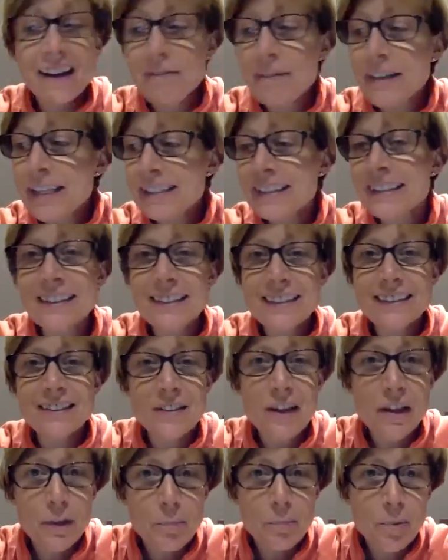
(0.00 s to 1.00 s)
listened to
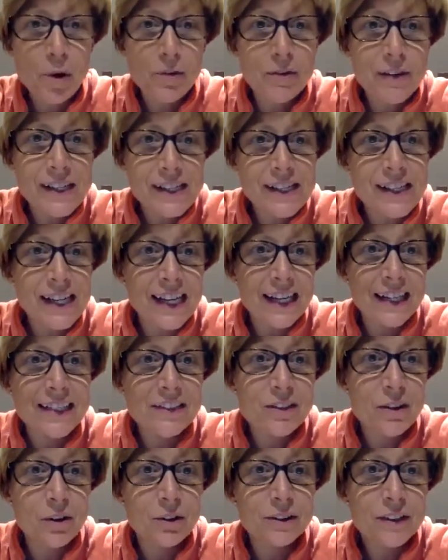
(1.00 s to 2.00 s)
another book recently, and it's
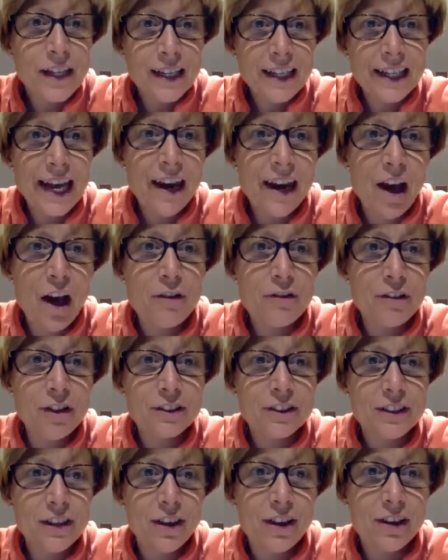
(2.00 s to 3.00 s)
called Get Over Your
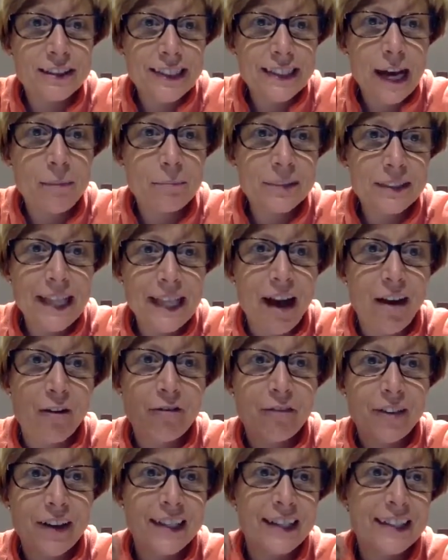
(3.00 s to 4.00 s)
Damn Self,
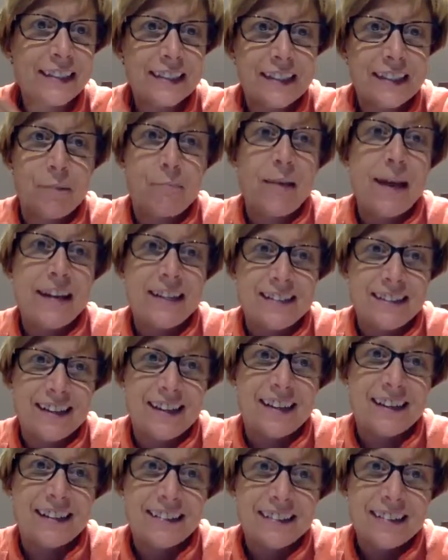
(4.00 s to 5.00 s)
and it's
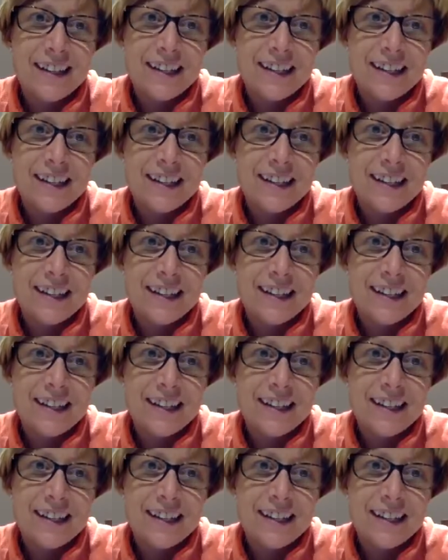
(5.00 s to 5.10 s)
amazing. It's